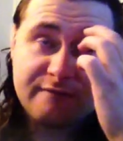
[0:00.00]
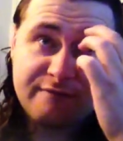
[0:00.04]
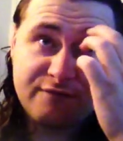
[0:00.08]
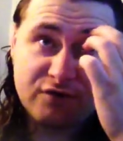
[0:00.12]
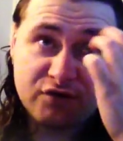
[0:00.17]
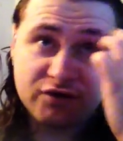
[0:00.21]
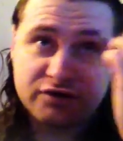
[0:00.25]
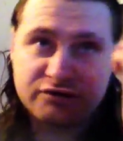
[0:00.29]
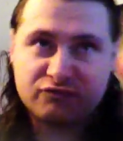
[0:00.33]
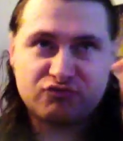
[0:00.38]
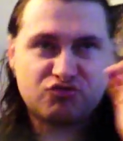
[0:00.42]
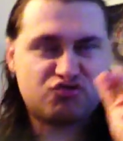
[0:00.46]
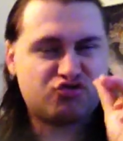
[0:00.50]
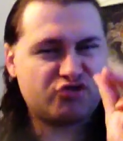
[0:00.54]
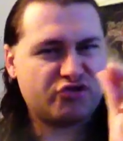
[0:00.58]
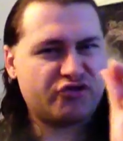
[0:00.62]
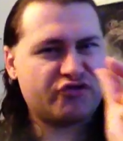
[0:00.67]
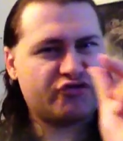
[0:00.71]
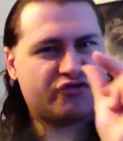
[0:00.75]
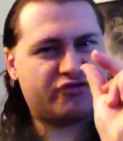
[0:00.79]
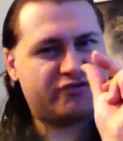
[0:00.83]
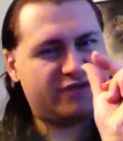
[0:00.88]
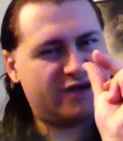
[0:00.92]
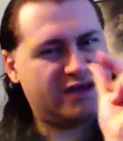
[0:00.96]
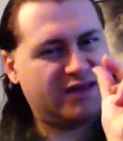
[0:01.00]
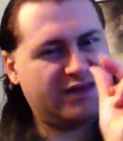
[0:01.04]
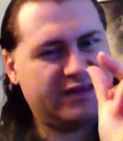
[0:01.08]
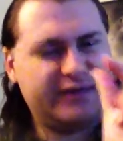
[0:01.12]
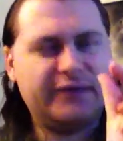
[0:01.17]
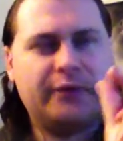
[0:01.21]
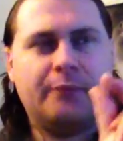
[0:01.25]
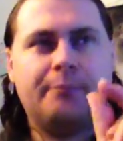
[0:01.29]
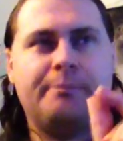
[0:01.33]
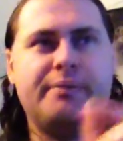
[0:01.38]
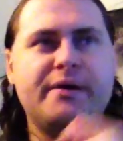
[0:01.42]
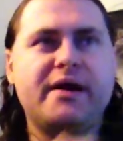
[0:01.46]
for just a
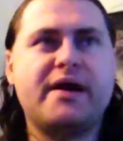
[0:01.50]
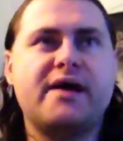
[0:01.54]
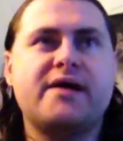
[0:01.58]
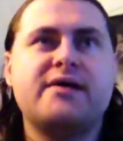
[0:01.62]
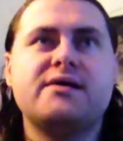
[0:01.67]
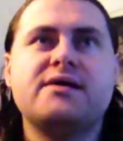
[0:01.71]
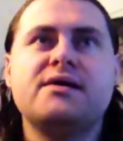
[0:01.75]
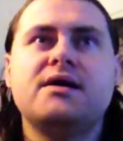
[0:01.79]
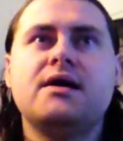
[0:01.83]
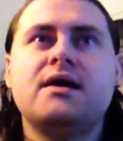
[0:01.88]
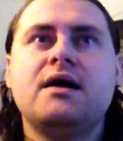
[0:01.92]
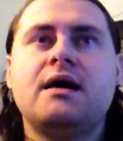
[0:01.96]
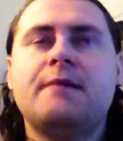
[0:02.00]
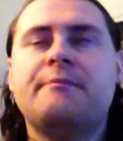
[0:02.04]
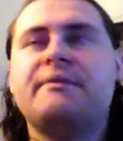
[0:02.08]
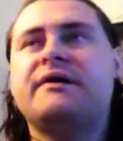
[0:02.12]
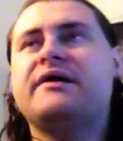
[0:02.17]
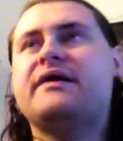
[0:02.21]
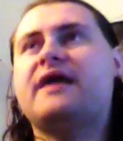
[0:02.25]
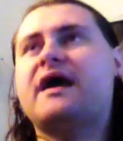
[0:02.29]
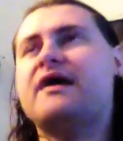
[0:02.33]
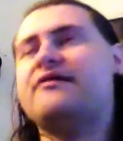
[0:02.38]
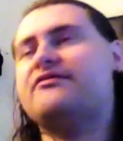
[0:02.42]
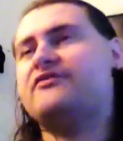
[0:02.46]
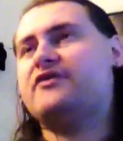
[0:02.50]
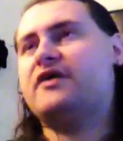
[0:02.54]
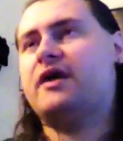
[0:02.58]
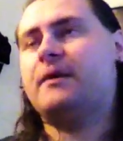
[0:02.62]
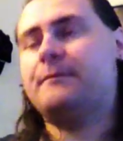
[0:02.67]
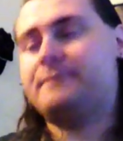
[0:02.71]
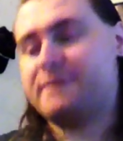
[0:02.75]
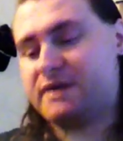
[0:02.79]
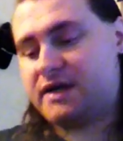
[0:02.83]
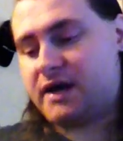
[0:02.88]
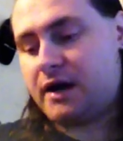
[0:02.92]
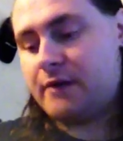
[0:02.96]
little bit, but ended
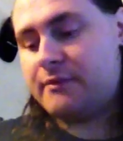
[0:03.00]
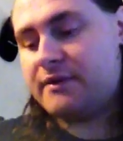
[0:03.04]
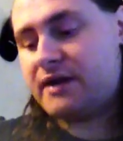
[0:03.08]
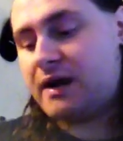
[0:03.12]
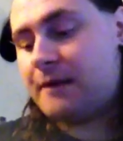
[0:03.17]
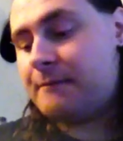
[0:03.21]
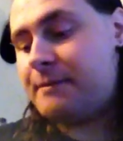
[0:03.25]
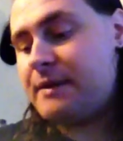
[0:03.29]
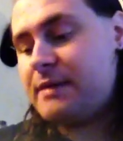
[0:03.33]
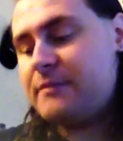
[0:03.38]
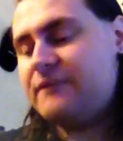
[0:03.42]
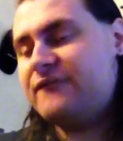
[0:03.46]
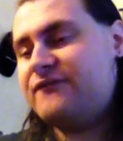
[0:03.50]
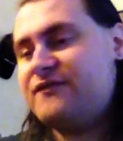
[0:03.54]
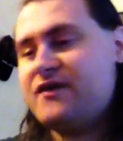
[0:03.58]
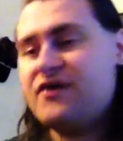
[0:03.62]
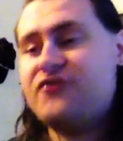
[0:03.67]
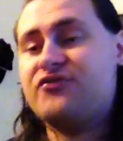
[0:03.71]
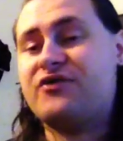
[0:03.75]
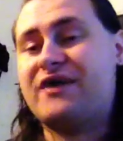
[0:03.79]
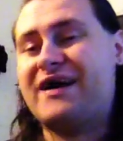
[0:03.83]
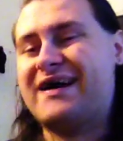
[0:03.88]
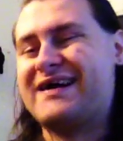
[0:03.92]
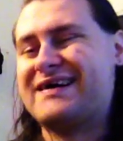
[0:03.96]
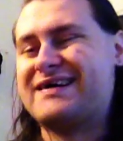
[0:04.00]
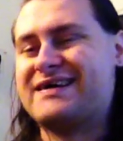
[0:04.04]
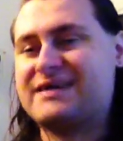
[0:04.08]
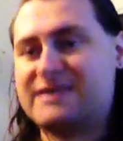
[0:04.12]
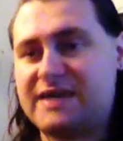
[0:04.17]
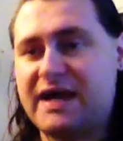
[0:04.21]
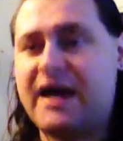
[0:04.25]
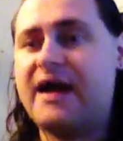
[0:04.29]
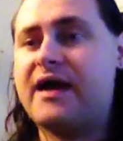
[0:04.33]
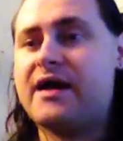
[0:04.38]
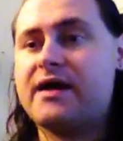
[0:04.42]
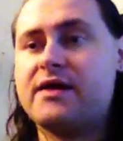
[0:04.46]
up becoming a babyface
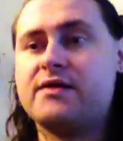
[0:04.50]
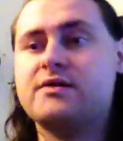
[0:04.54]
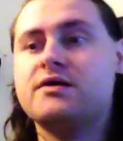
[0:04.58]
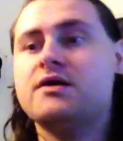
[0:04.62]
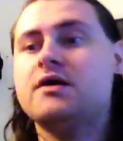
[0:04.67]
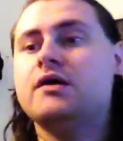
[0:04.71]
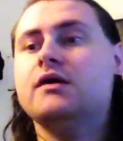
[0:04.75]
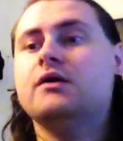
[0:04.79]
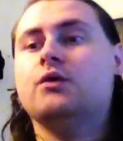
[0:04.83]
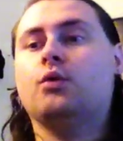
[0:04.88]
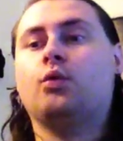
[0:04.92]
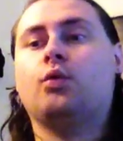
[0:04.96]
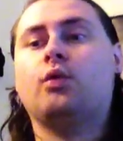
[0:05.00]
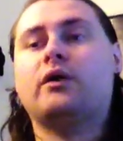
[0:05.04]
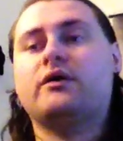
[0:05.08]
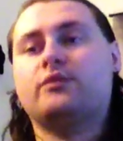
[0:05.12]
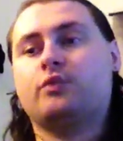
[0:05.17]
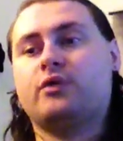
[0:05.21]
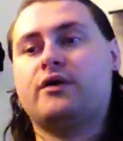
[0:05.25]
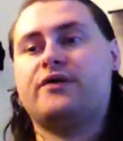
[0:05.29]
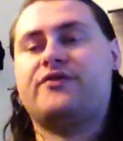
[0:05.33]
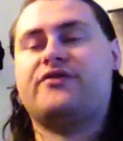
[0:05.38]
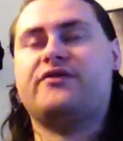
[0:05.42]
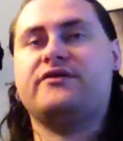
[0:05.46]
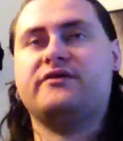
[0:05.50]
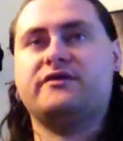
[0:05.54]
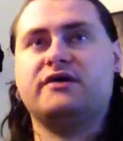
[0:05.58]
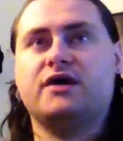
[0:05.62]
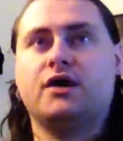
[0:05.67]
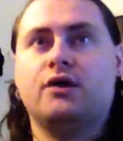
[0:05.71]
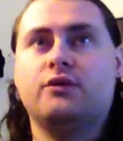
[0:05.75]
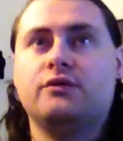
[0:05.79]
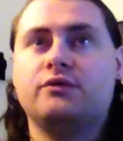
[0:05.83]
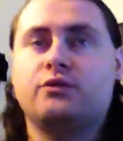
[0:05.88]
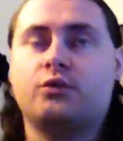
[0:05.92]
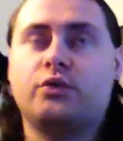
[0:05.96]
again with, with, you
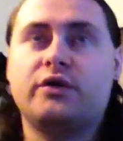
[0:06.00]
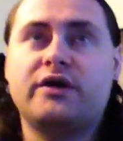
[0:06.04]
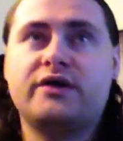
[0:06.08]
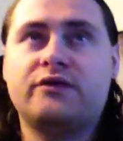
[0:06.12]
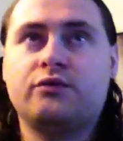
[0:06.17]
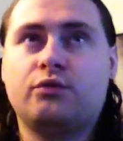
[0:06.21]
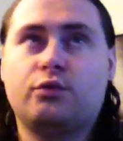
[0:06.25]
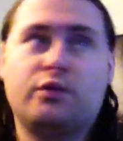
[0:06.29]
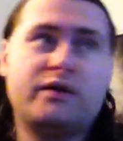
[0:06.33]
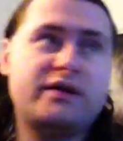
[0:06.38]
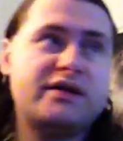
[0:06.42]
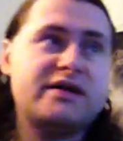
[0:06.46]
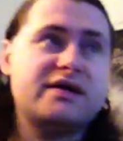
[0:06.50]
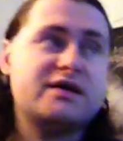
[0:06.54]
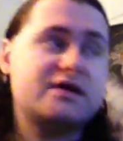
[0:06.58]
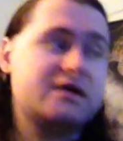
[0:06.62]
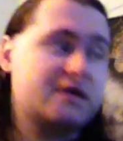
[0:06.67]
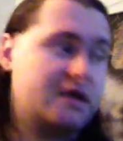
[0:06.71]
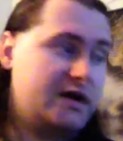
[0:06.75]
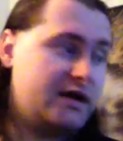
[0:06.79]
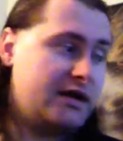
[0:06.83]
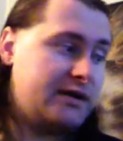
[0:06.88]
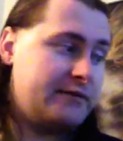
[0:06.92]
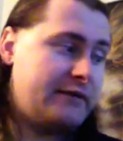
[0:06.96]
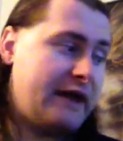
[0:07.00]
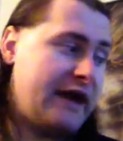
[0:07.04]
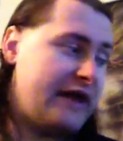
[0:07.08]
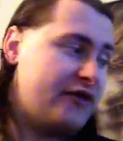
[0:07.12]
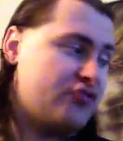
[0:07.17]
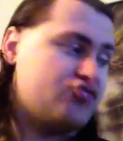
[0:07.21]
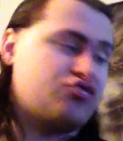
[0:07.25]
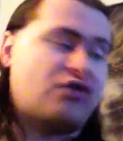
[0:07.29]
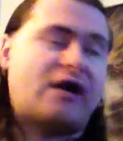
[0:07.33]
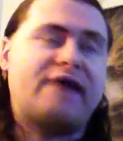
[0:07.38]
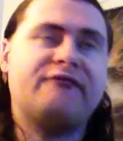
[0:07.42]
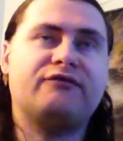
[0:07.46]
know when when he um, had
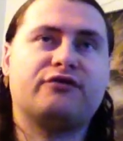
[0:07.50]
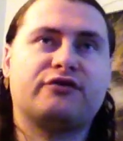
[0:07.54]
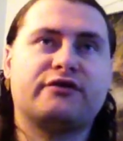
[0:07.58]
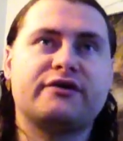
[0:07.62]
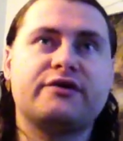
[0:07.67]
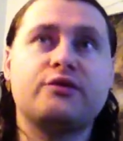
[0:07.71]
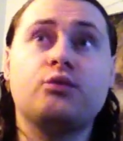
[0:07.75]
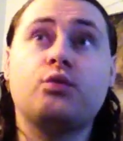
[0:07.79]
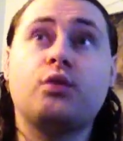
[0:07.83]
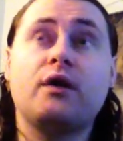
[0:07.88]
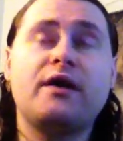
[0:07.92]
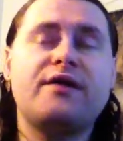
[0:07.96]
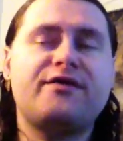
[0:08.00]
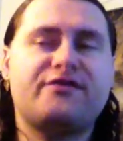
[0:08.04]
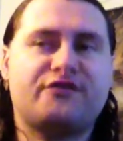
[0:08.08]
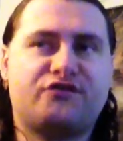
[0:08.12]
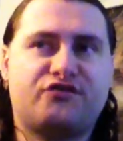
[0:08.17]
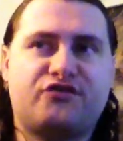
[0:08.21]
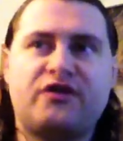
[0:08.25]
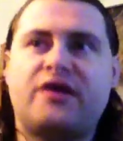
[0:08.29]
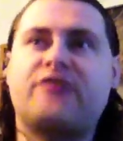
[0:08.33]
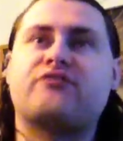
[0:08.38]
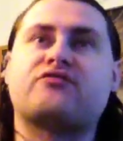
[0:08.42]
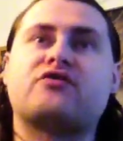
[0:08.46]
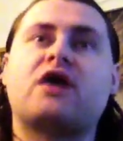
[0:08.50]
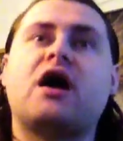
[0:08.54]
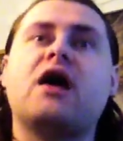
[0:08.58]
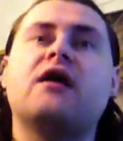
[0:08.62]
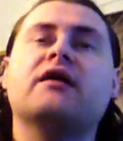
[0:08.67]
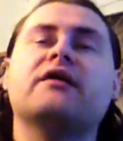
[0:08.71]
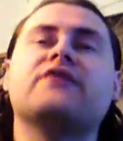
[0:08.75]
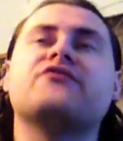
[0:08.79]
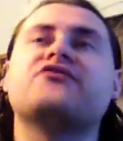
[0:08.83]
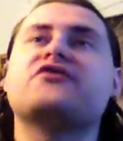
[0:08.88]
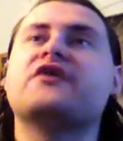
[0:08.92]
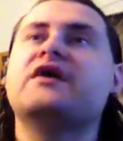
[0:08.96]
his rivalry with Seth
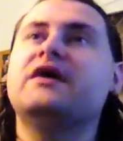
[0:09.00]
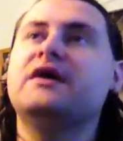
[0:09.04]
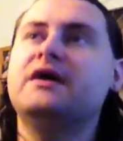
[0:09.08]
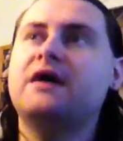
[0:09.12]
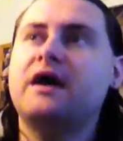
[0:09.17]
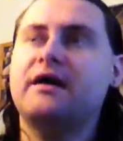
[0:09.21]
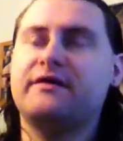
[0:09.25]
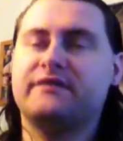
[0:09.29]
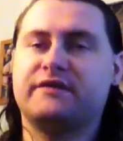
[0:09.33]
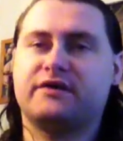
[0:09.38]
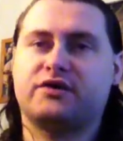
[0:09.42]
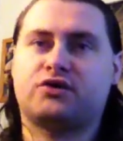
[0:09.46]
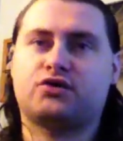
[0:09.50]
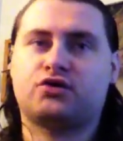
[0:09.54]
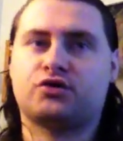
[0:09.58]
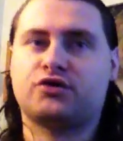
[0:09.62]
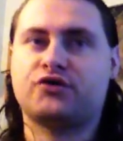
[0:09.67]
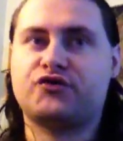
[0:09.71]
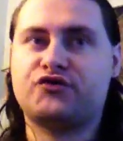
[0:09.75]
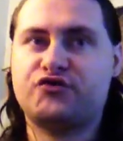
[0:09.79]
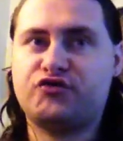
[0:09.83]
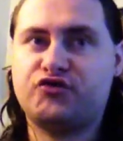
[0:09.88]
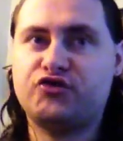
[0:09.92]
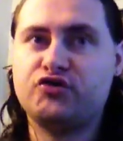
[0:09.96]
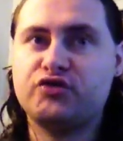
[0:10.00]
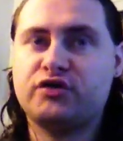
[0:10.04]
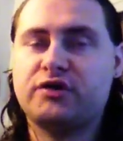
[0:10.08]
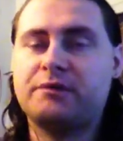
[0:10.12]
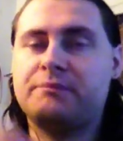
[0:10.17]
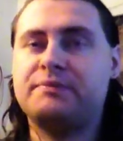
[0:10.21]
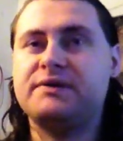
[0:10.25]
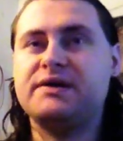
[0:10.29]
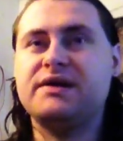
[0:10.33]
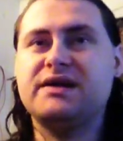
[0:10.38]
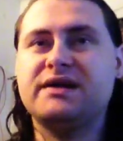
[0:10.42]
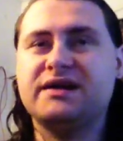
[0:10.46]
Rollins, and then of course too
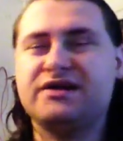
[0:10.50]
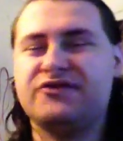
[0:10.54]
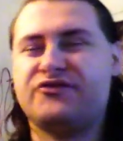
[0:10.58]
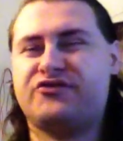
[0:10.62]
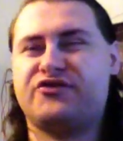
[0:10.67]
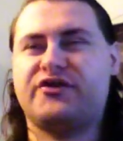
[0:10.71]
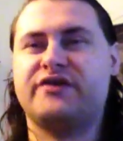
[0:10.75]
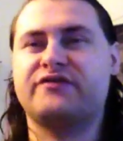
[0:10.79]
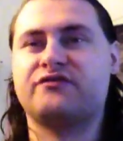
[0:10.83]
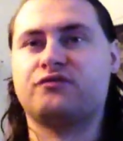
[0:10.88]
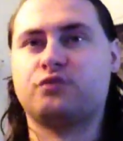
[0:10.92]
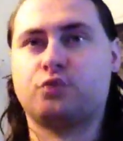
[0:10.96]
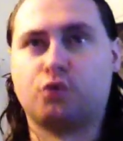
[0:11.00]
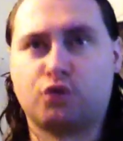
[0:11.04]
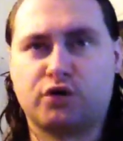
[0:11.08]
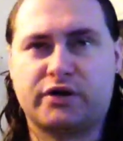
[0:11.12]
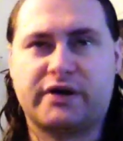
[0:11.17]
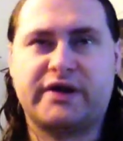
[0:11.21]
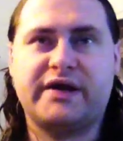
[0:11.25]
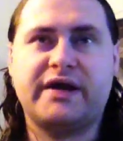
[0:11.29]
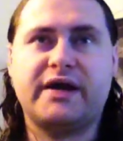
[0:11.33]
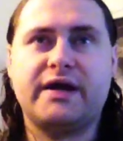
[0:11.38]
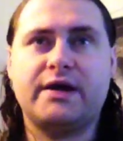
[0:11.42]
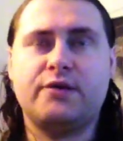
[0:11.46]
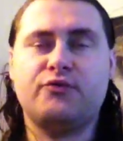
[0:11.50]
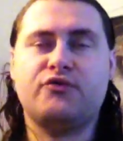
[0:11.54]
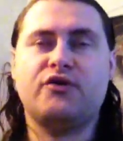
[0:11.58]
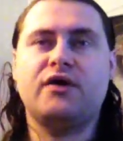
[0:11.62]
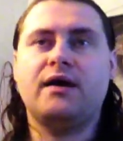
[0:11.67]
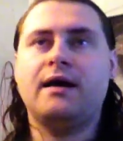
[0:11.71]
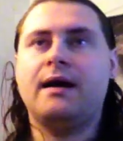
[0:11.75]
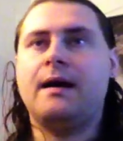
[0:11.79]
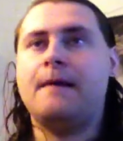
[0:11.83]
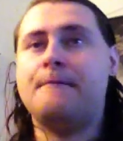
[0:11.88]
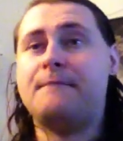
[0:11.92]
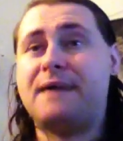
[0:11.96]
competing inside of War Games
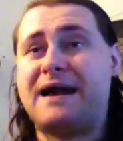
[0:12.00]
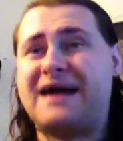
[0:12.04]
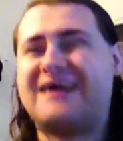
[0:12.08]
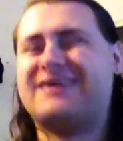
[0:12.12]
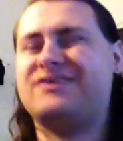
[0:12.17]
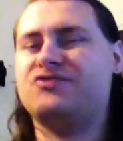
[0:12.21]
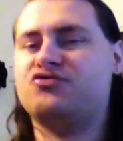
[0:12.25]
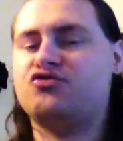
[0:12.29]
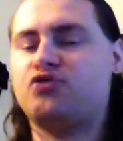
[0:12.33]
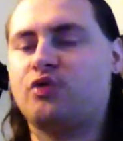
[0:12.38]
back in